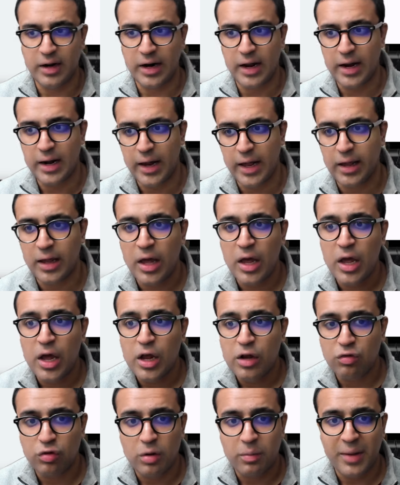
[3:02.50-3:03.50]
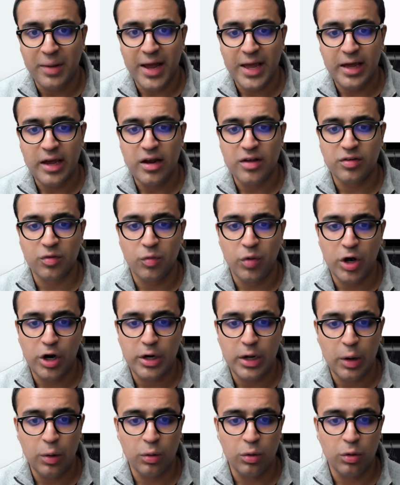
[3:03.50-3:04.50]
I like. So in my case, I want to
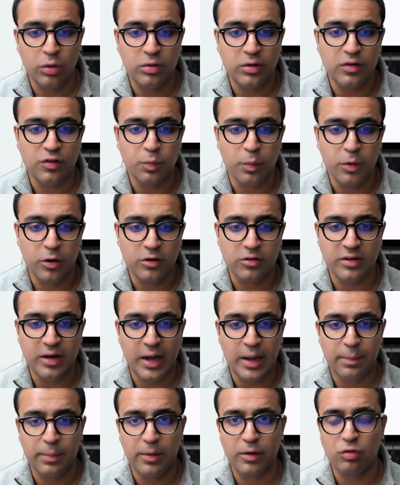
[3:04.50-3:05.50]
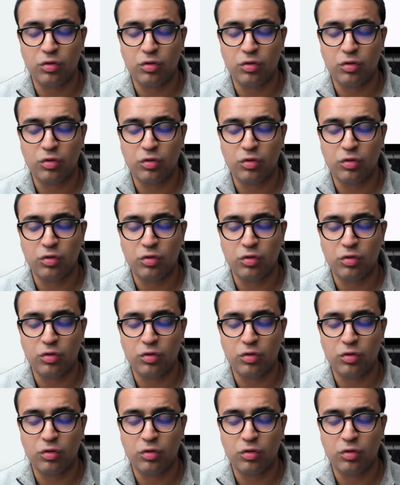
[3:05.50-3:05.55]
download these birds clapping.